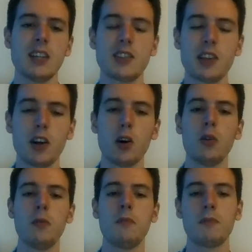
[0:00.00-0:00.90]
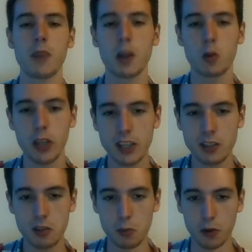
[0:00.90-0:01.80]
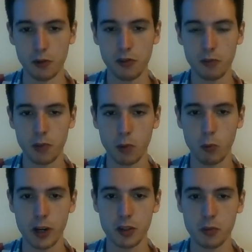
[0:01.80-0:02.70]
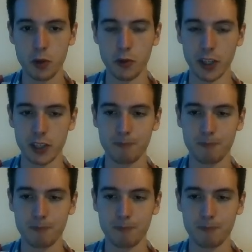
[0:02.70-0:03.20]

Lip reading: So my queen has to move, but where to move it?